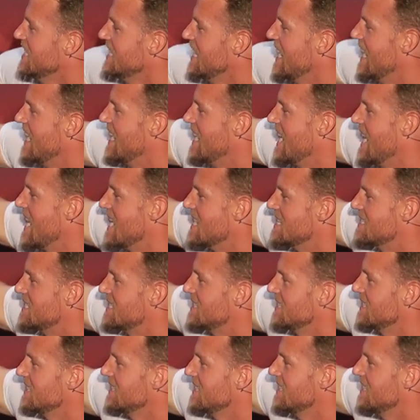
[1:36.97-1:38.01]
and it
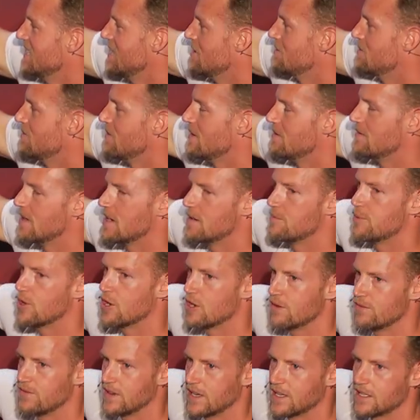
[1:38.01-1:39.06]
has, you know, in very
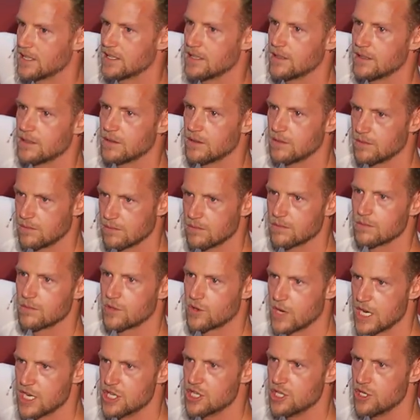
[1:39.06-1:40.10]
perfect
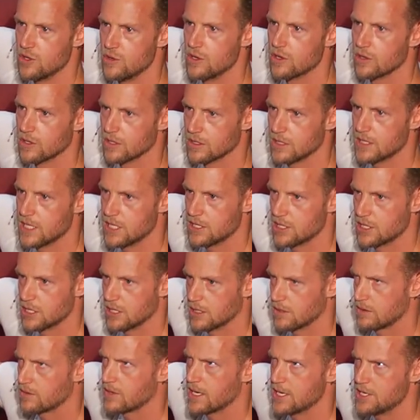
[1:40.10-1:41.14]
grade two year old
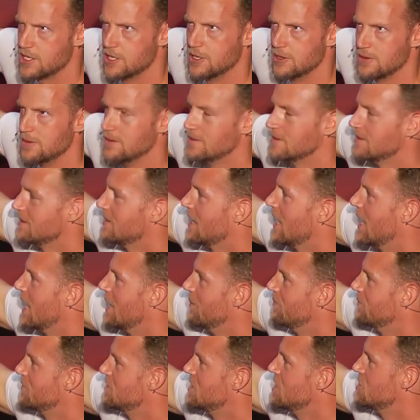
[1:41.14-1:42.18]
teacher, grade two
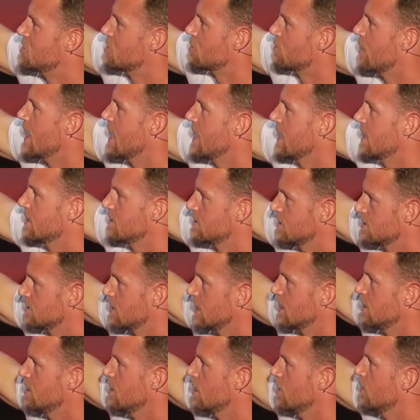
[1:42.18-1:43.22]
um, teacher writing, it says
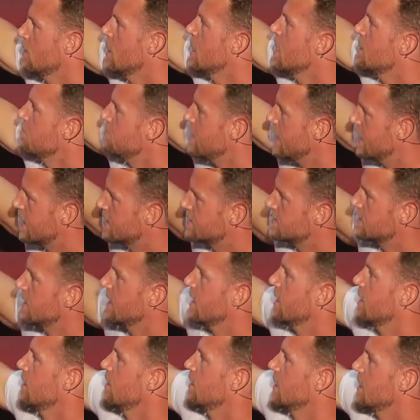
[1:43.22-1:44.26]
like, you know, bake
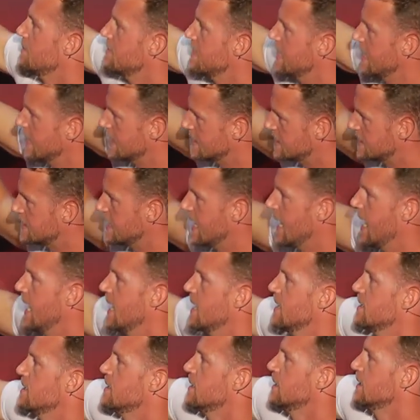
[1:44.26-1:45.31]
sale, lemonade
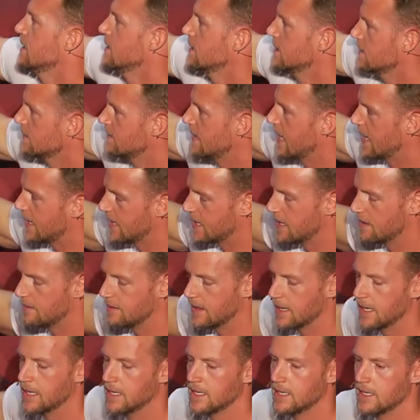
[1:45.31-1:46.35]
stand, that kind of
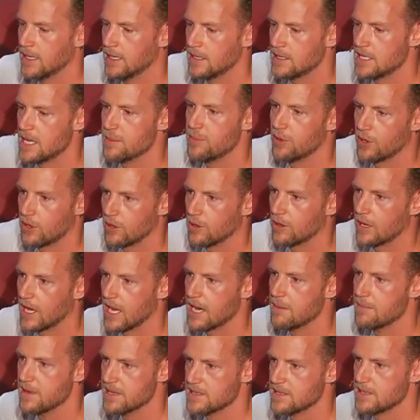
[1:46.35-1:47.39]
thing. Typical
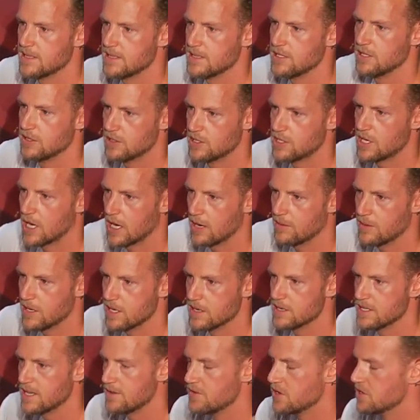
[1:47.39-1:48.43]
kind of businesses you'd start when
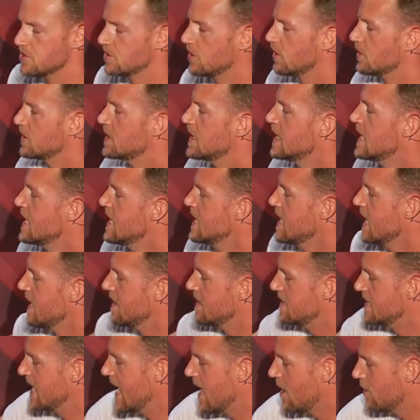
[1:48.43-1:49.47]
you're seven years old.
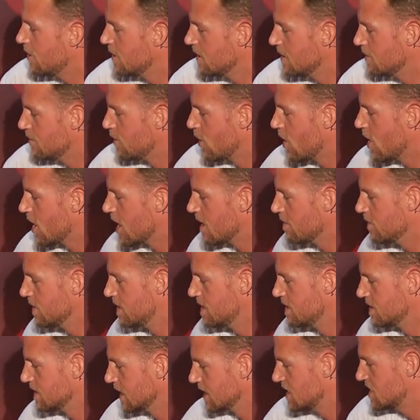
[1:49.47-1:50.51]
And then down in the bottom,
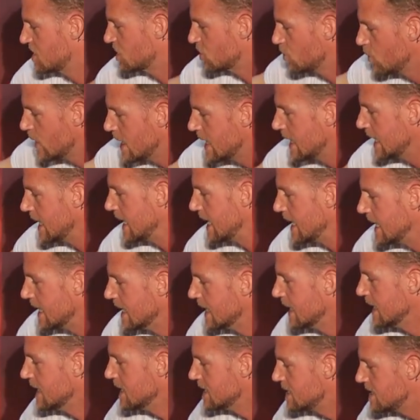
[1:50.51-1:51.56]
it's this like squiggly
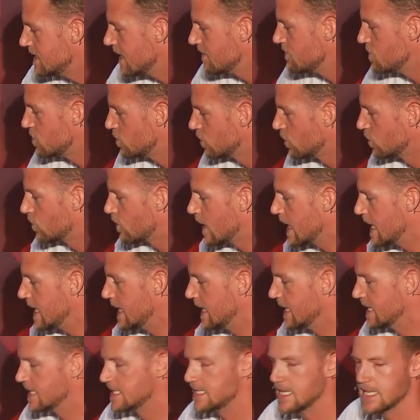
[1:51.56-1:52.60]
seven year old
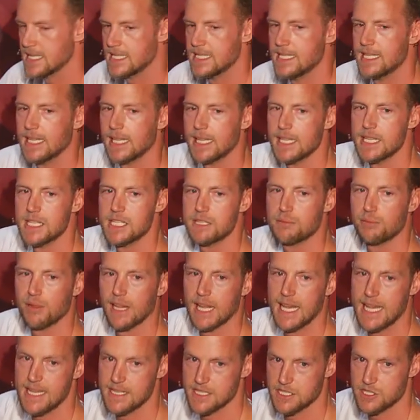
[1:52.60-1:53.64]
writing, it says Dylan's
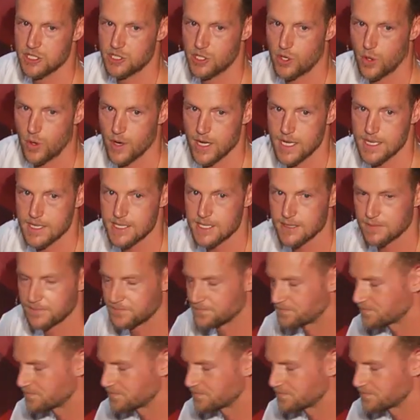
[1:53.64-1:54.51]
plays and stories.